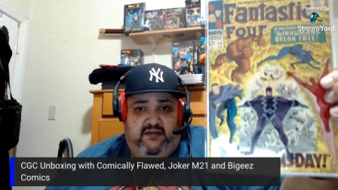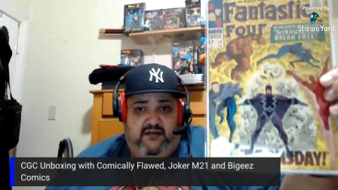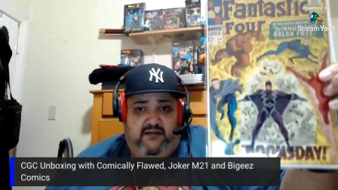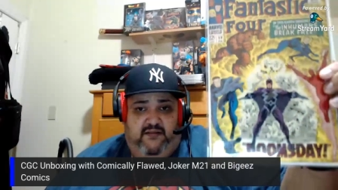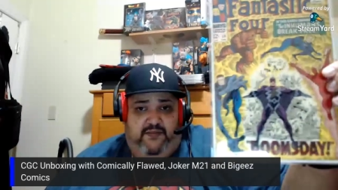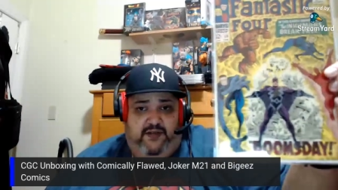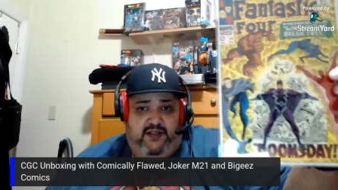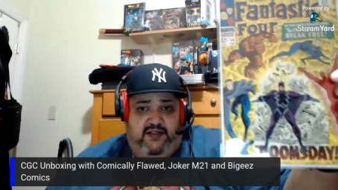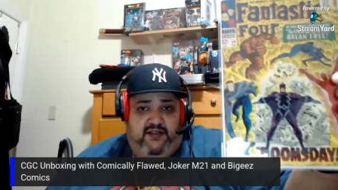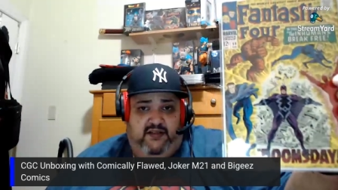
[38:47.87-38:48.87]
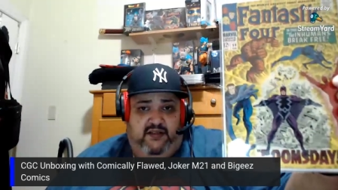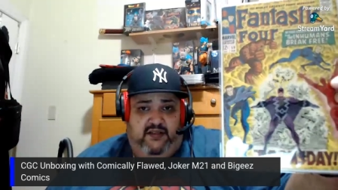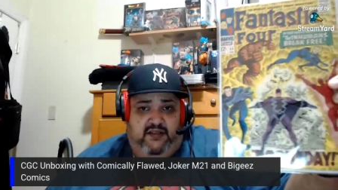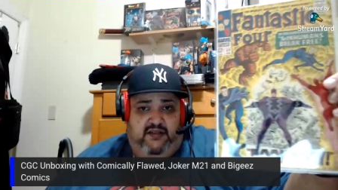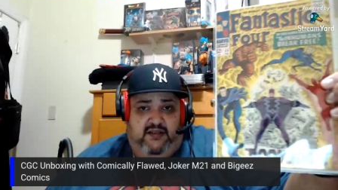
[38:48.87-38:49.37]
Nice. Look.
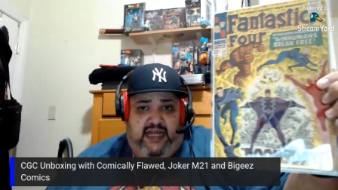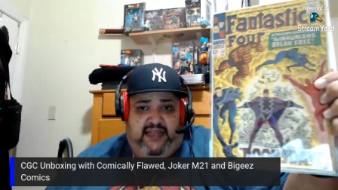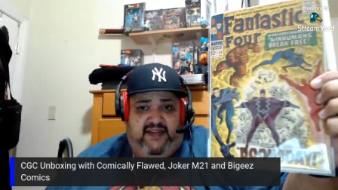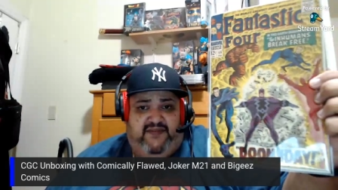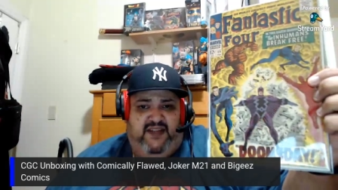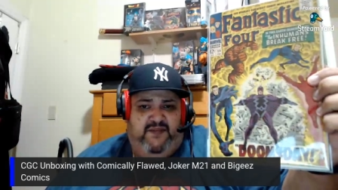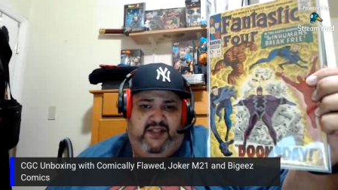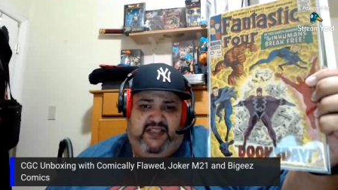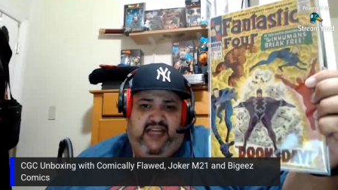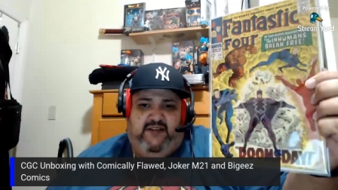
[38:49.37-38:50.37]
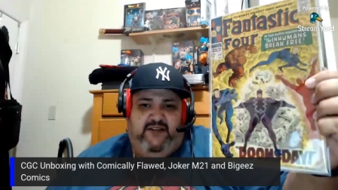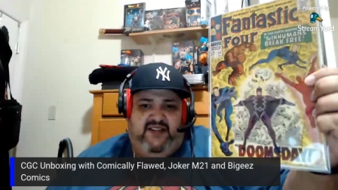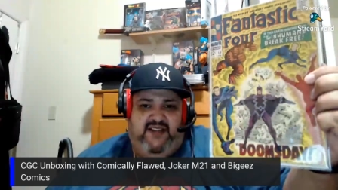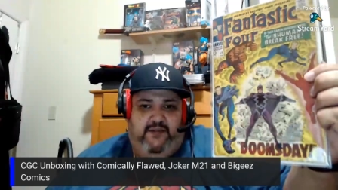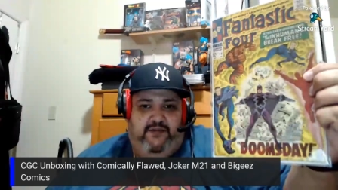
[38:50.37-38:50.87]
Nice. Like definitely a book that I need to
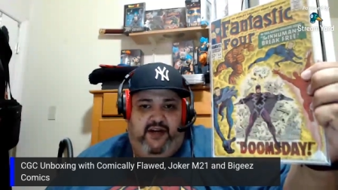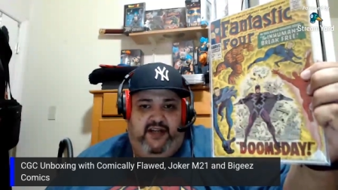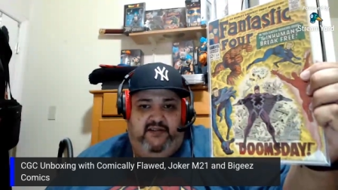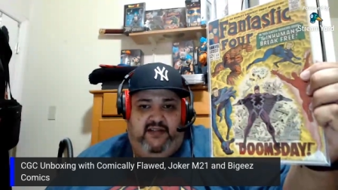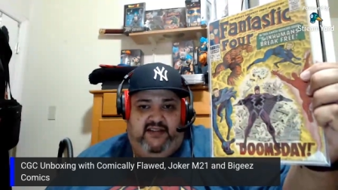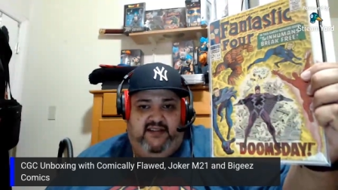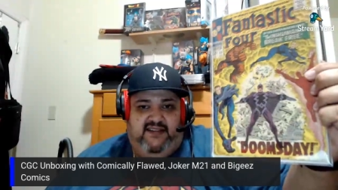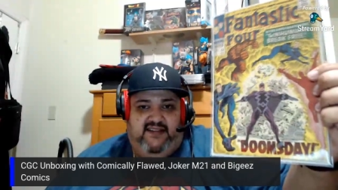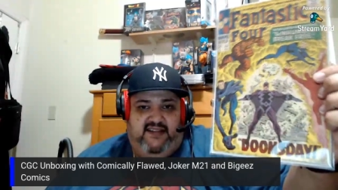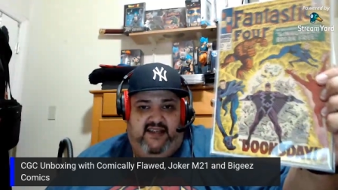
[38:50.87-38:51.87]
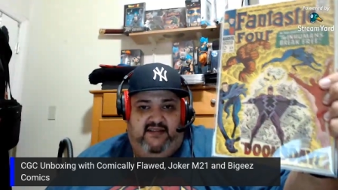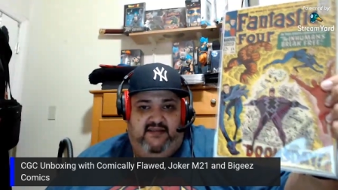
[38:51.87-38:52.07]
upgrade. Like this is it.